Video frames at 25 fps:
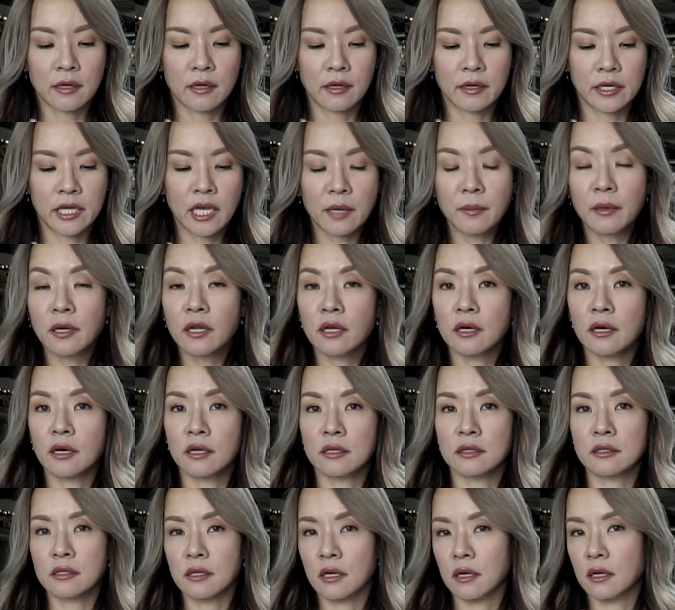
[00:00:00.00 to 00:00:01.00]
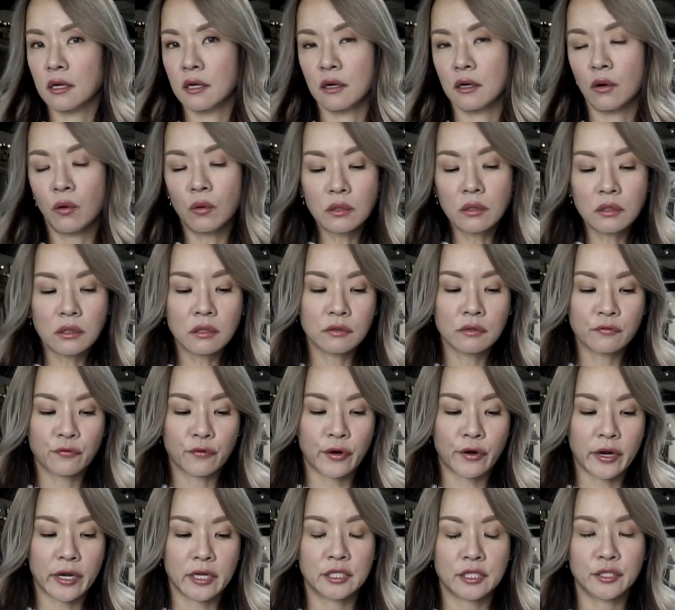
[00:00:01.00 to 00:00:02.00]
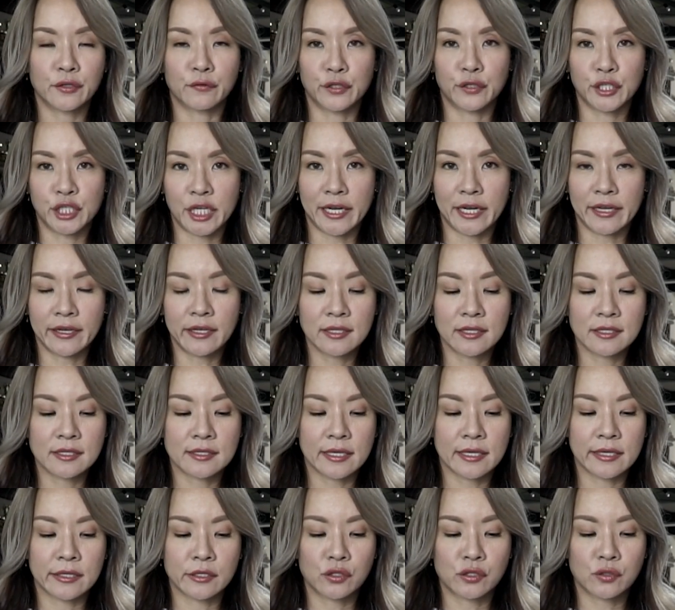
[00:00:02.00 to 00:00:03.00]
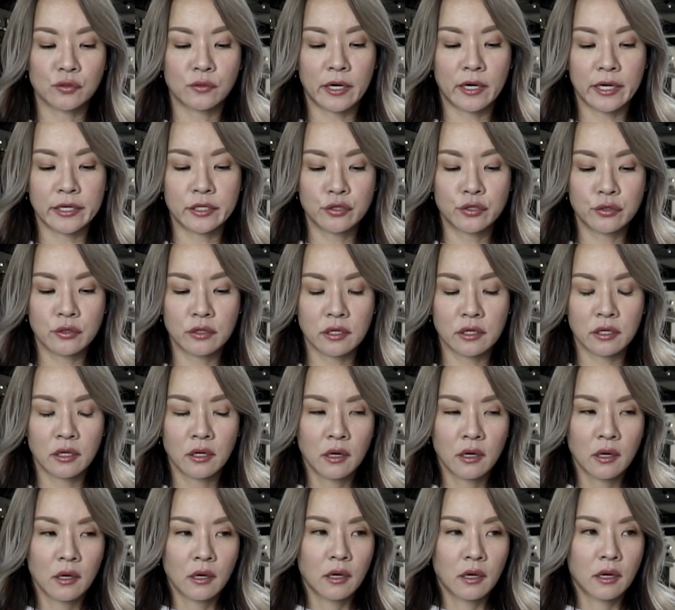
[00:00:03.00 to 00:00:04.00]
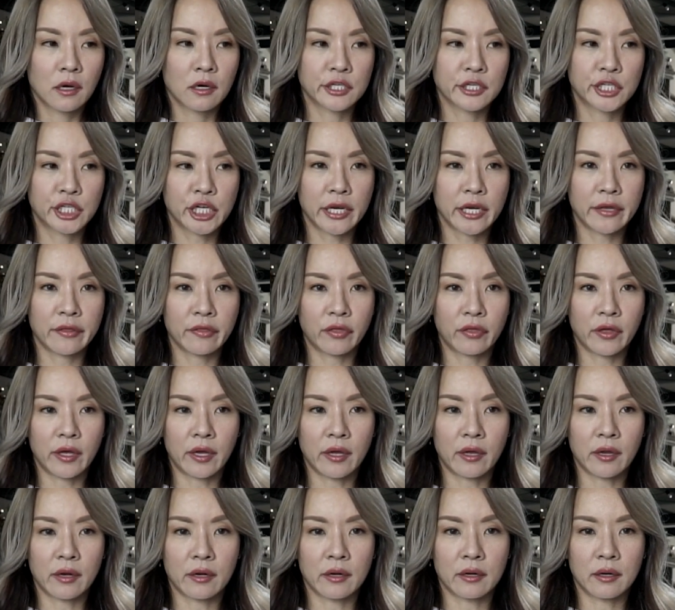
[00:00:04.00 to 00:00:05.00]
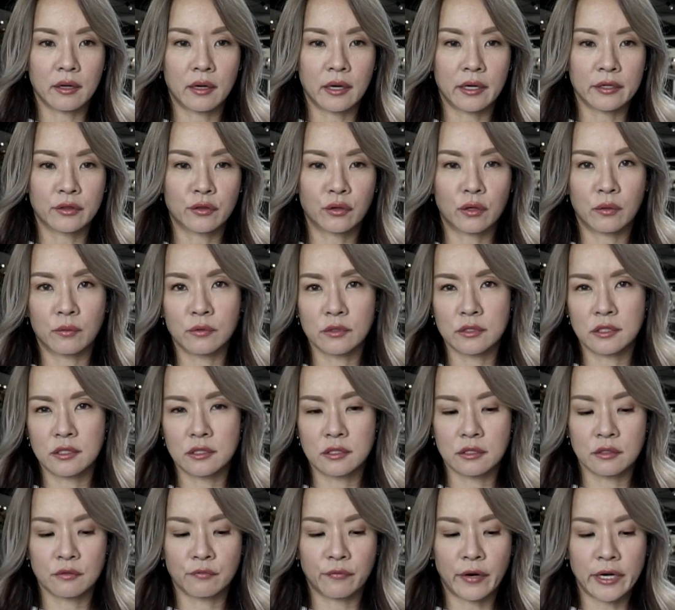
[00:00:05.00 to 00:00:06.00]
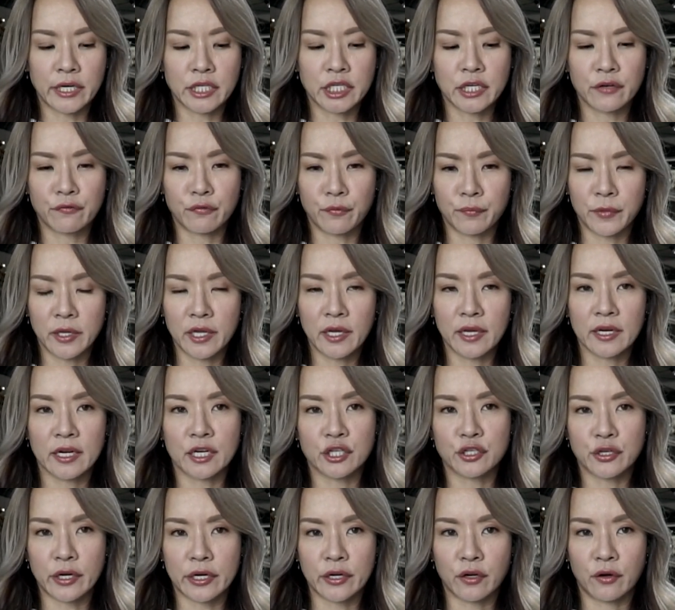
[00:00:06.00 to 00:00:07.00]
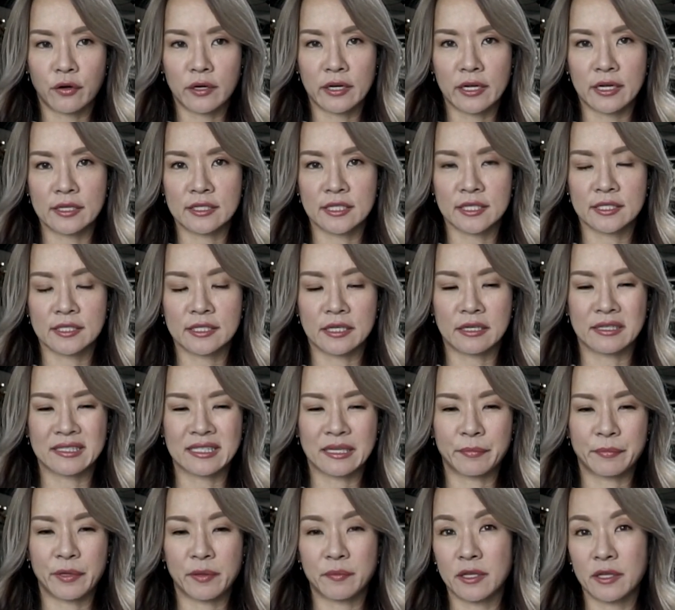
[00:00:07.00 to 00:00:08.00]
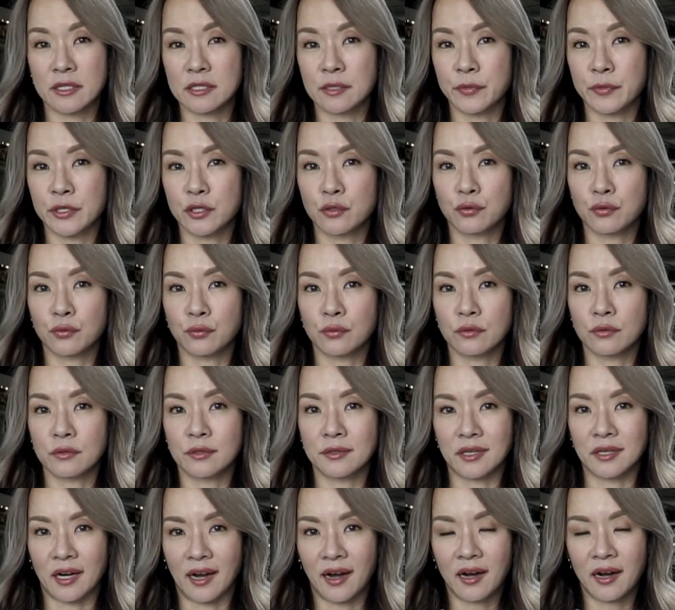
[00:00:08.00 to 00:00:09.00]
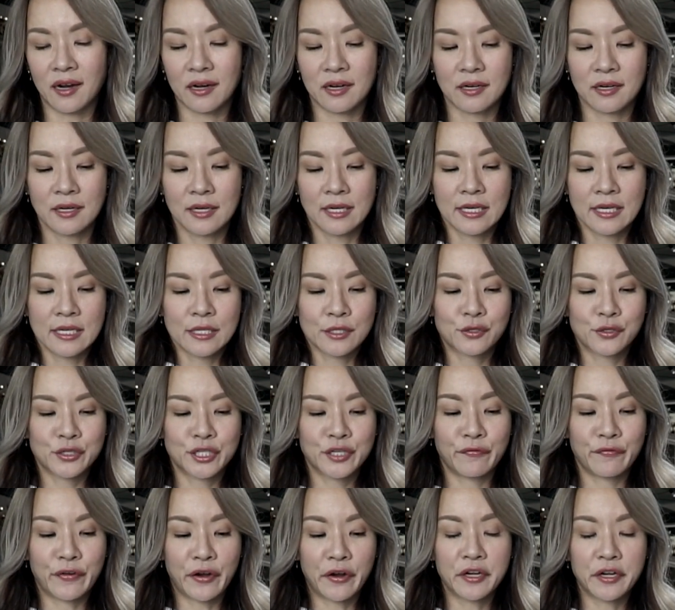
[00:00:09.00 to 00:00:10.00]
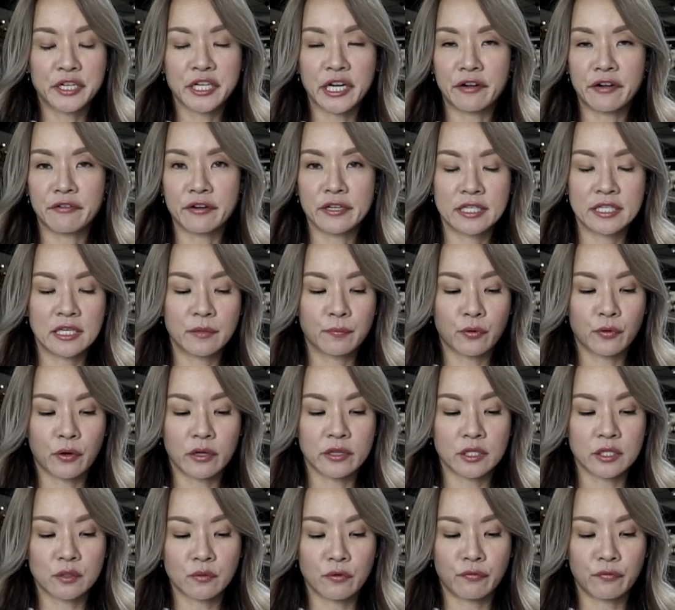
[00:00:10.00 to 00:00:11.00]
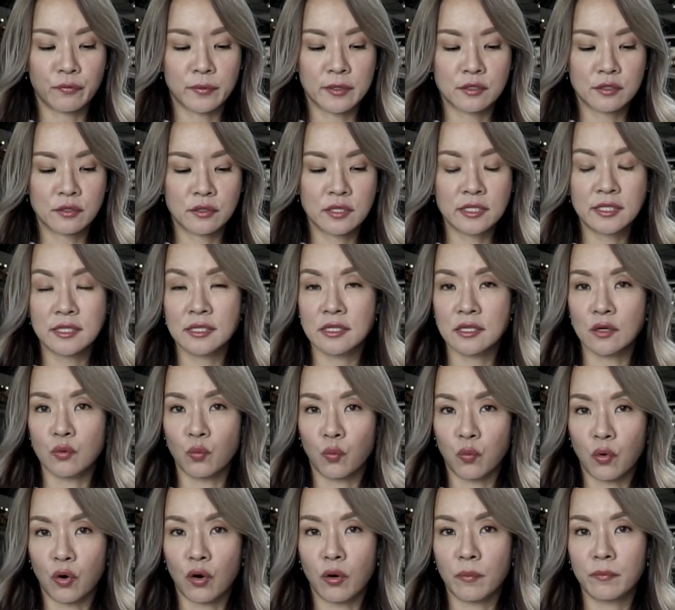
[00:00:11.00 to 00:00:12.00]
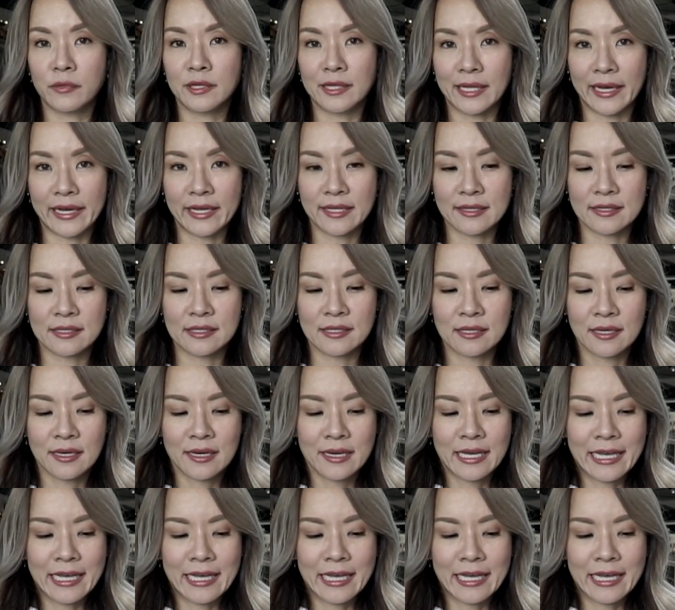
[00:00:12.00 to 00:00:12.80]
came in a whole variety of shades, and so I took a shade that I thought was the right shade for me and I tried it on and I texted her, I was like, babe, that's a bit too dark. So she very generously brought this one for me. So this is in warm light.